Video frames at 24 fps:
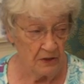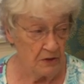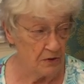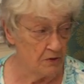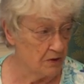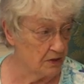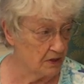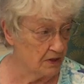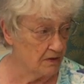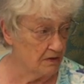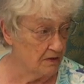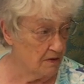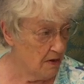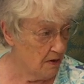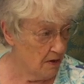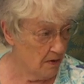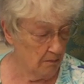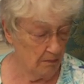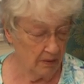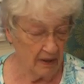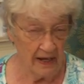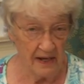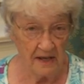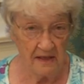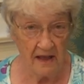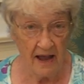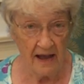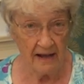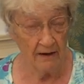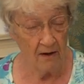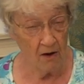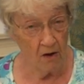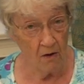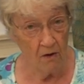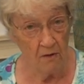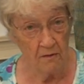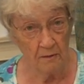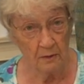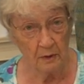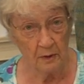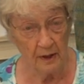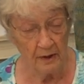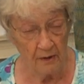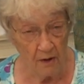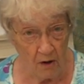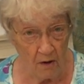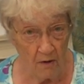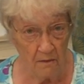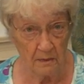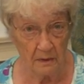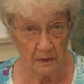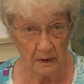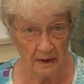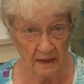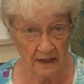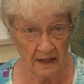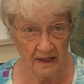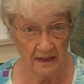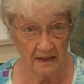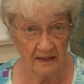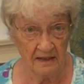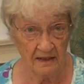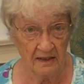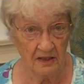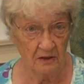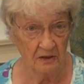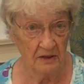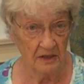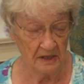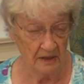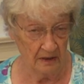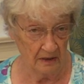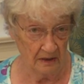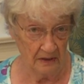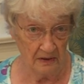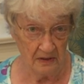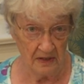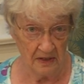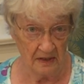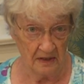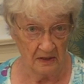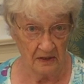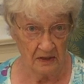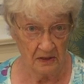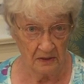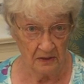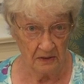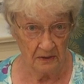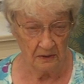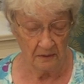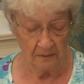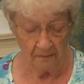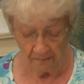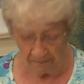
You can play that over and over again until you learn it too.